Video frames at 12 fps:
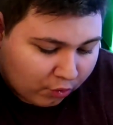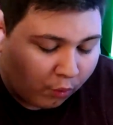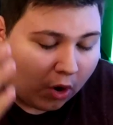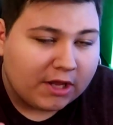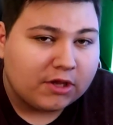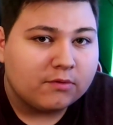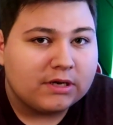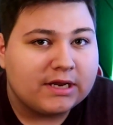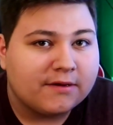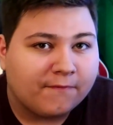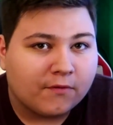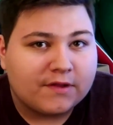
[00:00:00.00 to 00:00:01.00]
what you
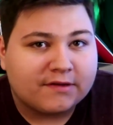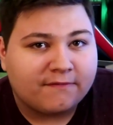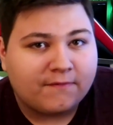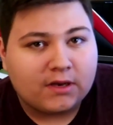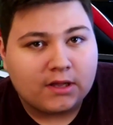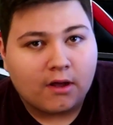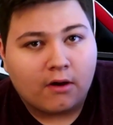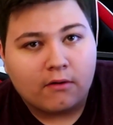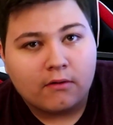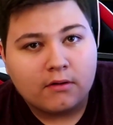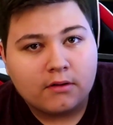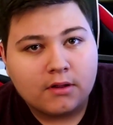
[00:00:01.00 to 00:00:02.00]
need for this
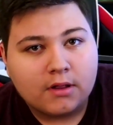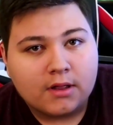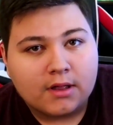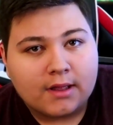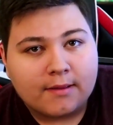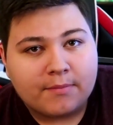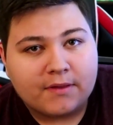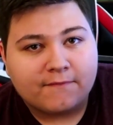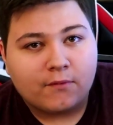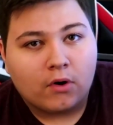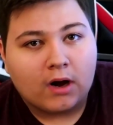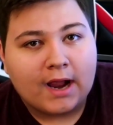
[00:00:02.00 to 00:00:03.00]
video
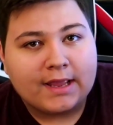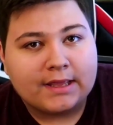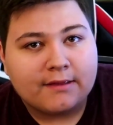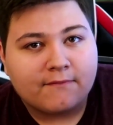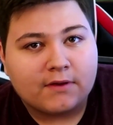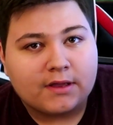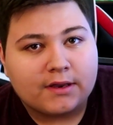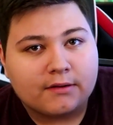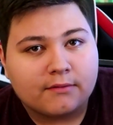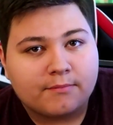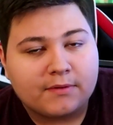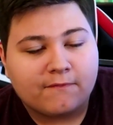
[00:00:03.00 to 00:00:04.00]
before
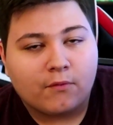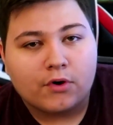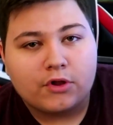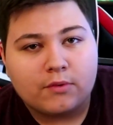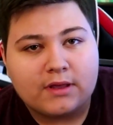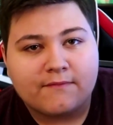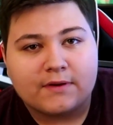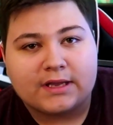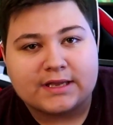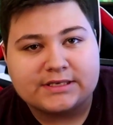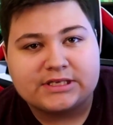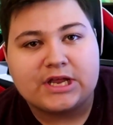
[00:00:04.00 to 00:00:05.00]
you even
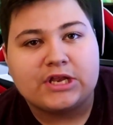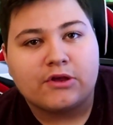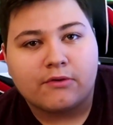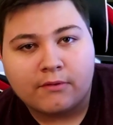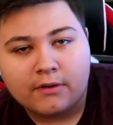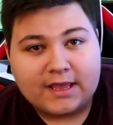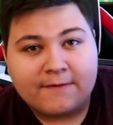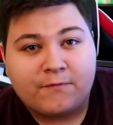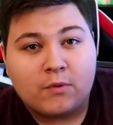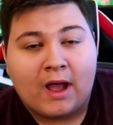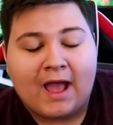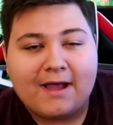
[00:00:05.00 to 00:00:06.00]
continue. If
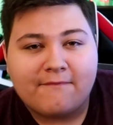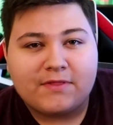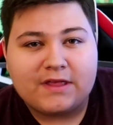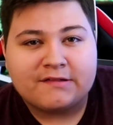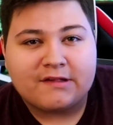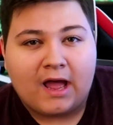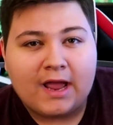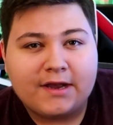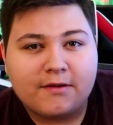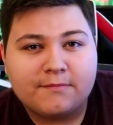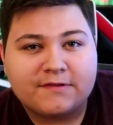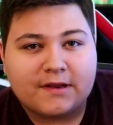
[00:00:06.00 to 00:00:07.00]
you have these
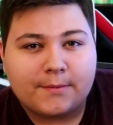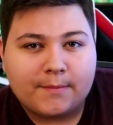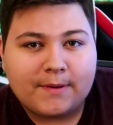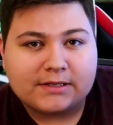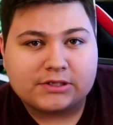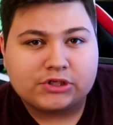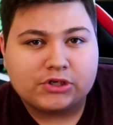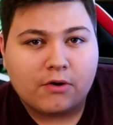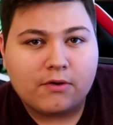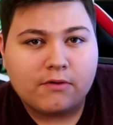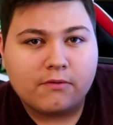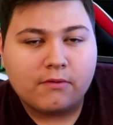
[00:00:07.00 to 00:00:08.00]
items that I'm about to show
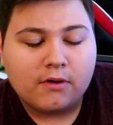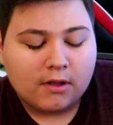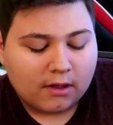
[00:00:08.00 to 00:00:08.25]
you,